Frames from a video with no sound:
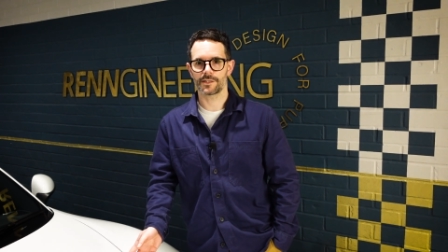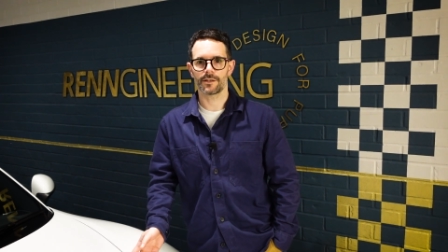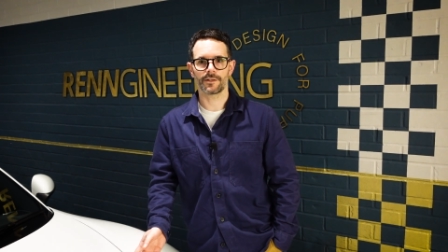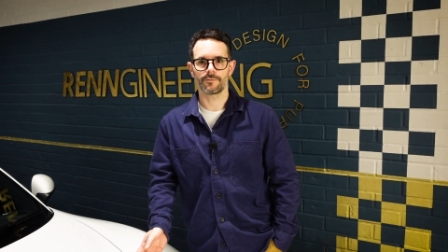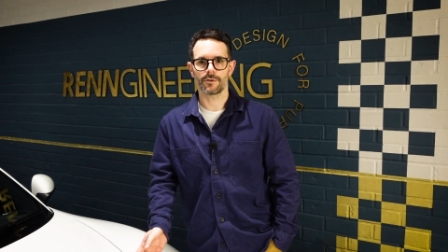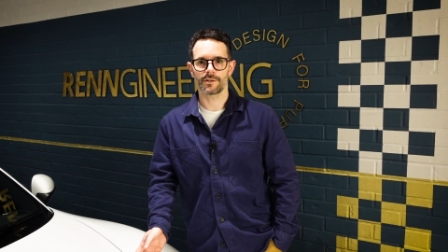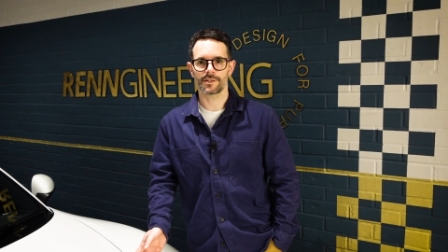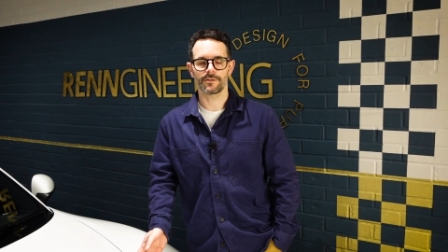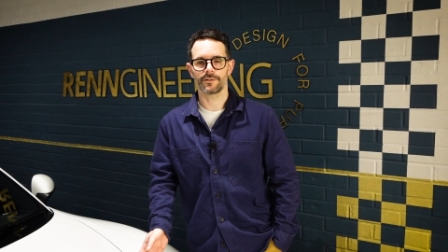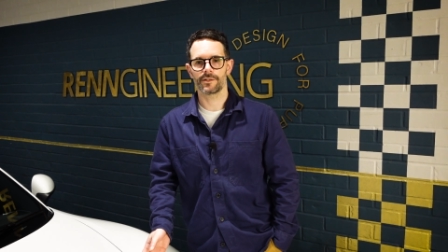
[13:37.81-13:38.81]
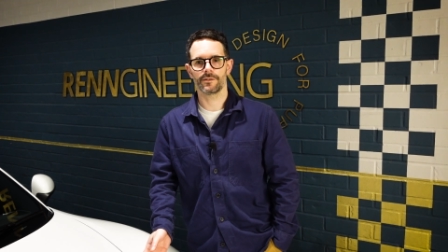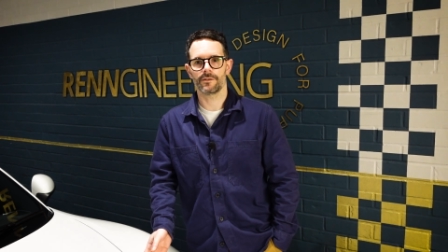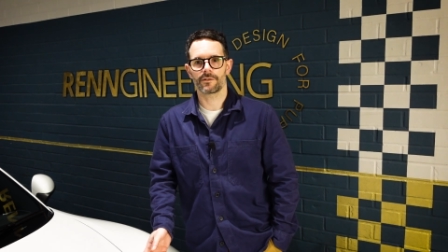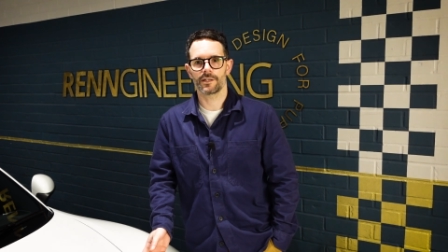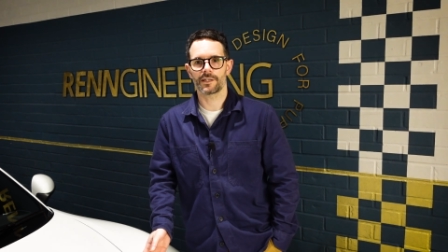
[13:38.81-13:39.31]
There's nothing wrong. It's not
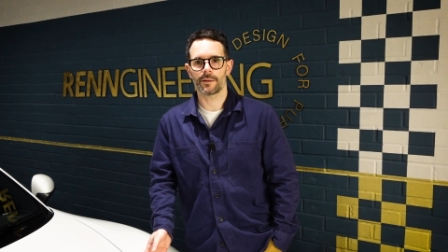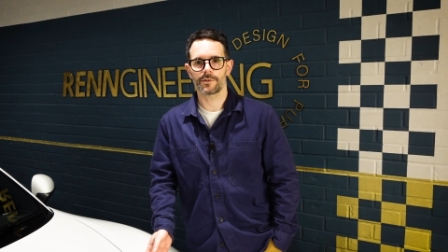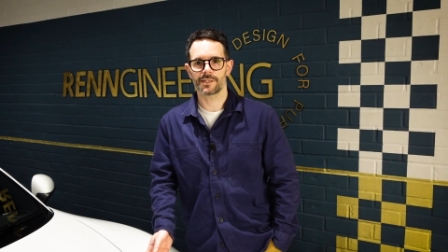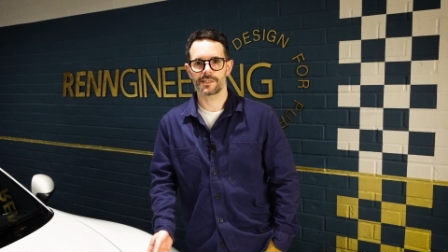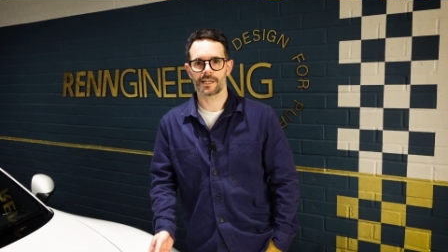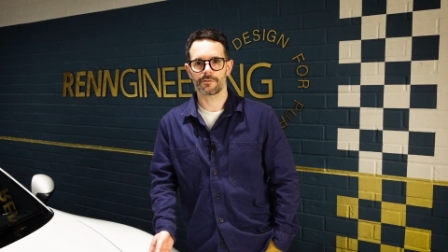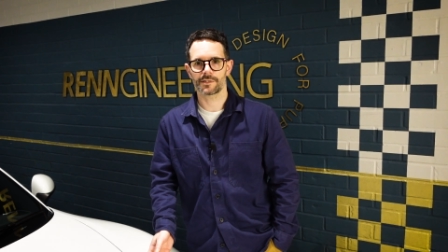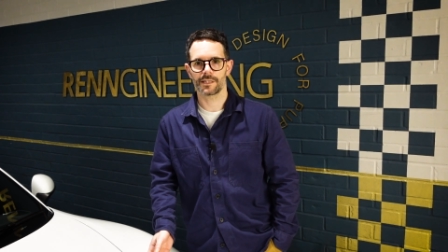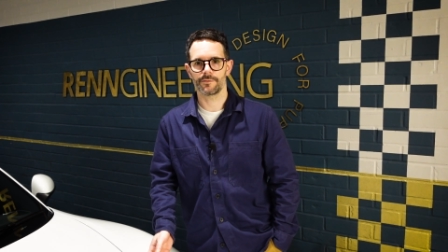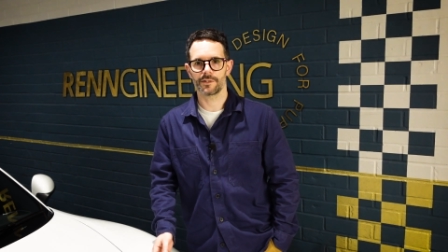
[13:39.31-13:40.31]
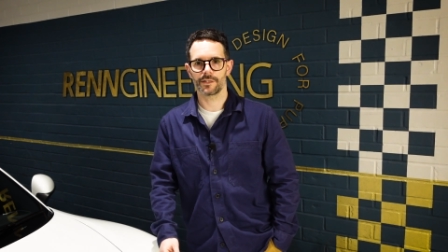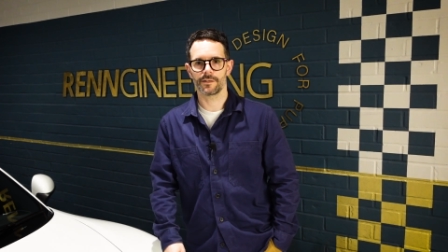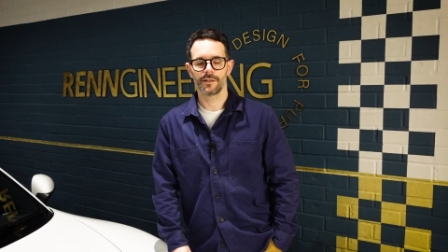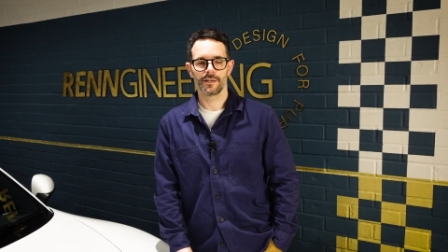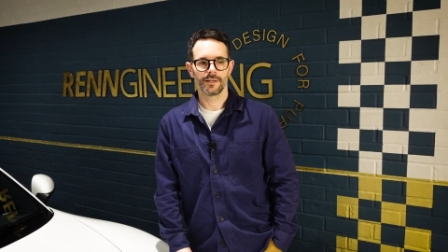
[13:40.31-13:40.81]
going to damage the integrity of the